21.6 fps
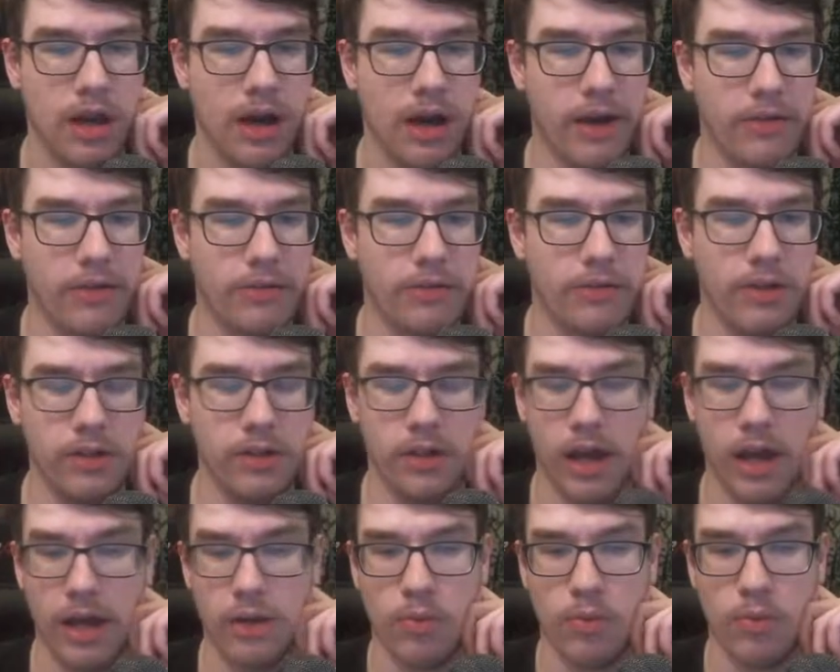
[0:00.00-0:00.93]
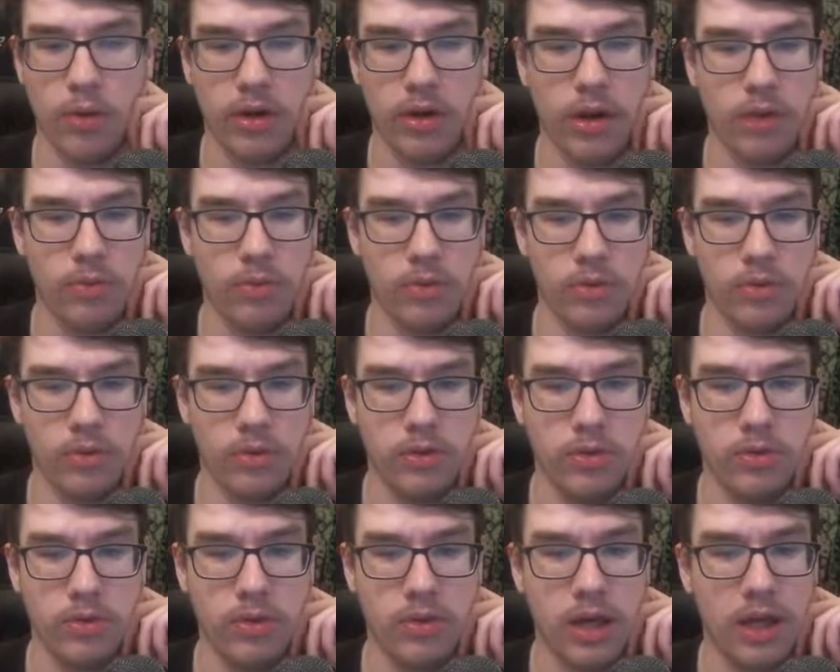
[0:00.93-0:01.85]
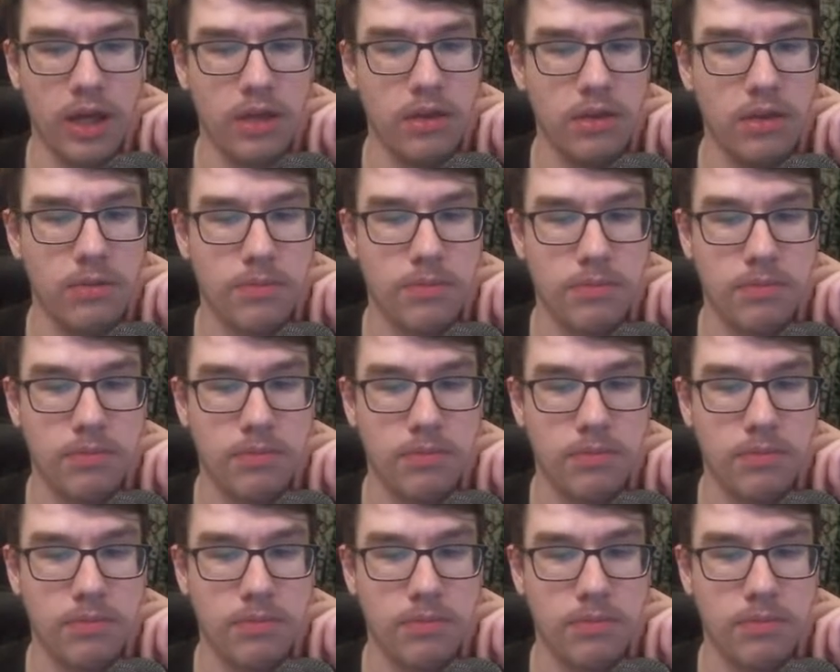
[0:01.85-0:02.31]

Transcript: I feel like what I will do then